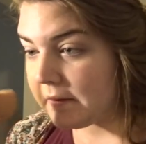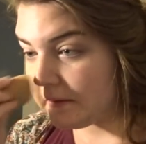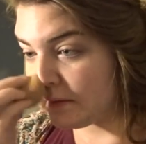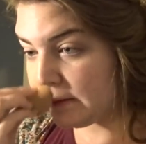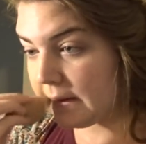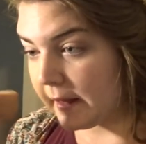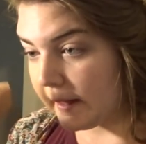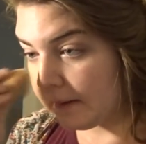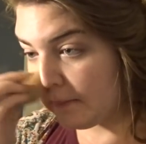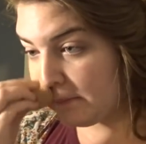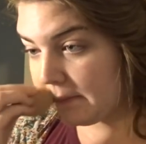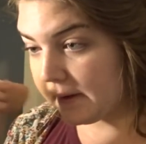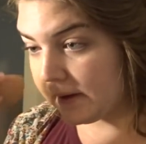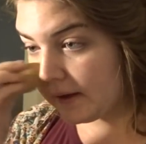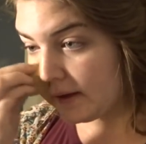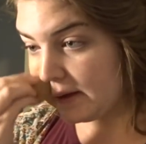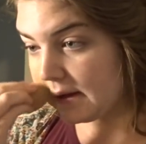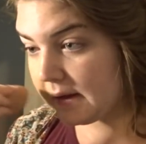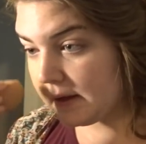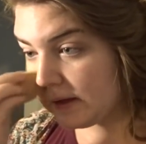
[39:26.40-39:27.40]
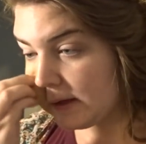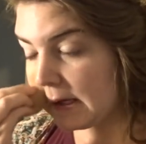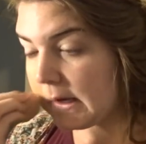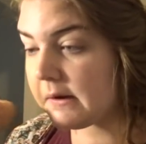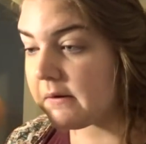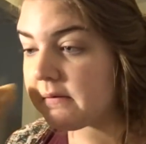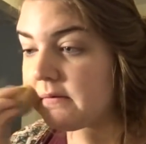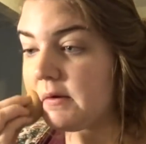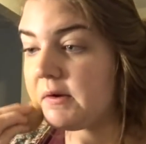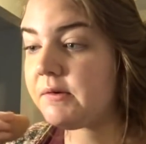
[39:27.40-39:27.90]
That way
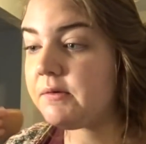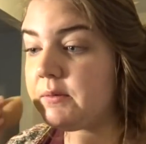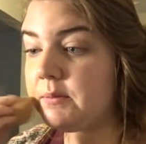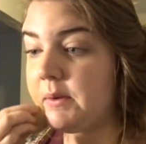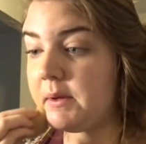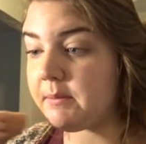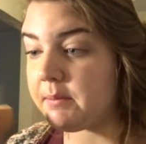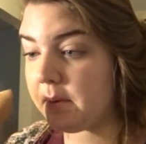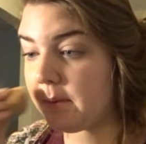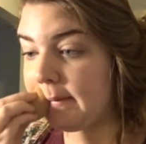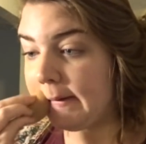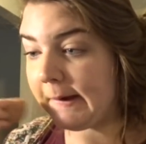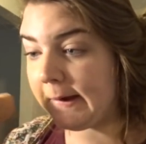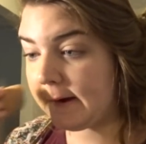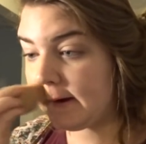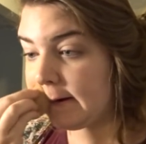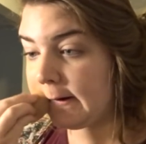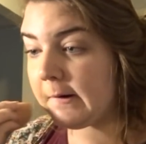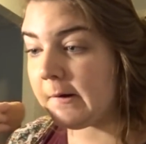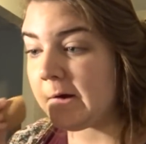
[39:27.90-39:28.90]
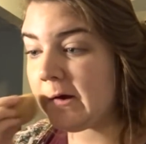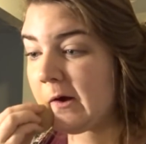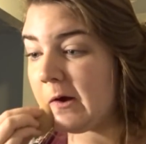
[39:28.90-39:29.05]
we would be prepared.